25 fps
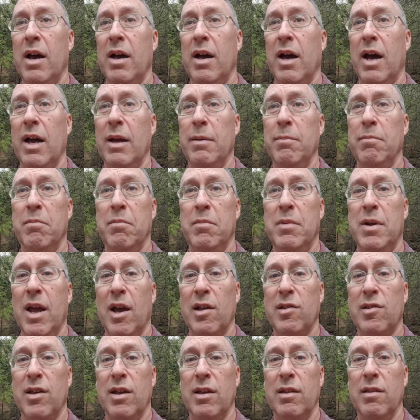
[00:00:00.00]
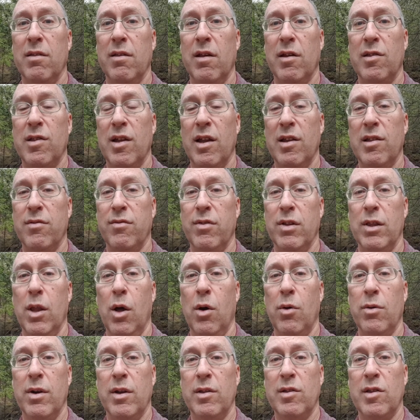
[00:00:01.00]
I'm guessing a sense of
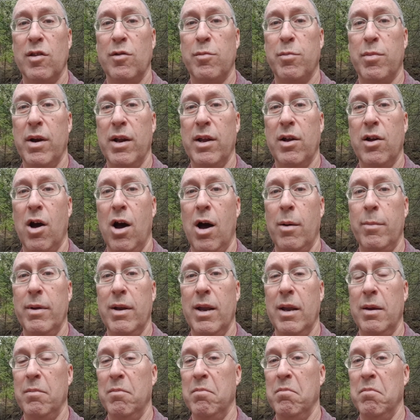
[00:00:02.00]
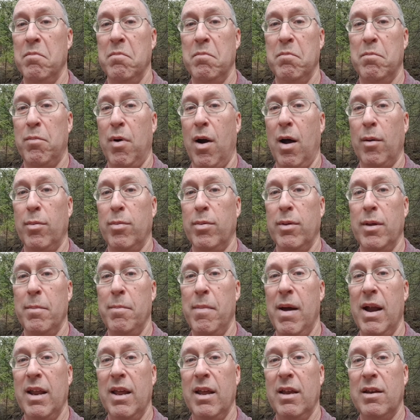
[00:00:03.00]
aloneness is pretty common in probably
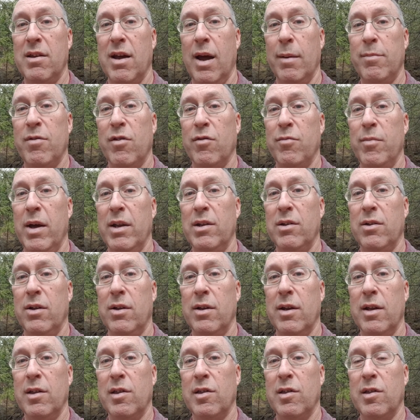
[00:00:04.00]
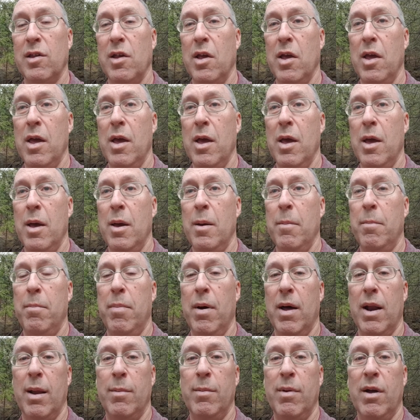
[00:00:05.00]
many types of mental illness,
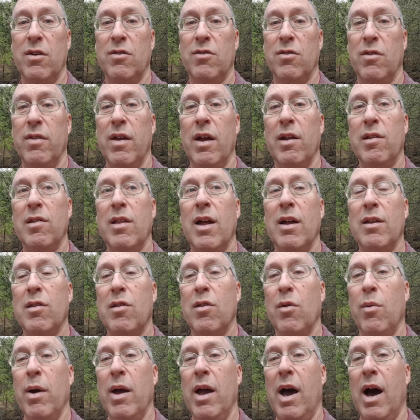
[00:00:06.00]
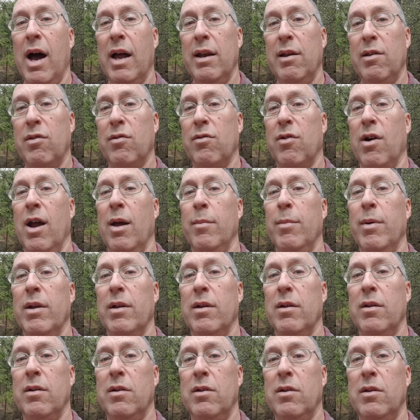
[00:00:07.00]
but I'm not sure. That's the way I describe it.
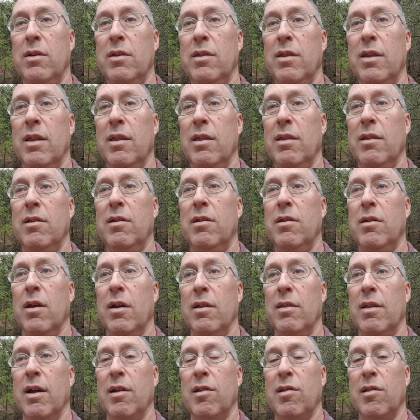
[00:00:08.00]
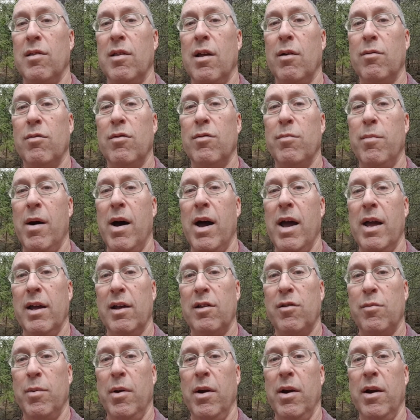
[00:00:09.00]
That was my
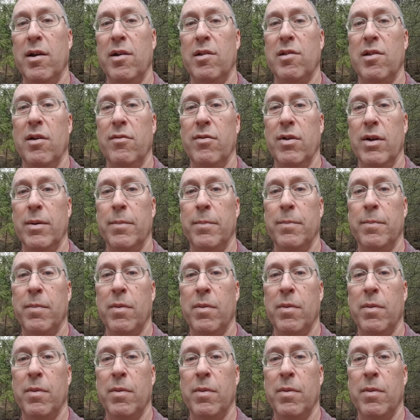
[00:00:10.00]
experience of it.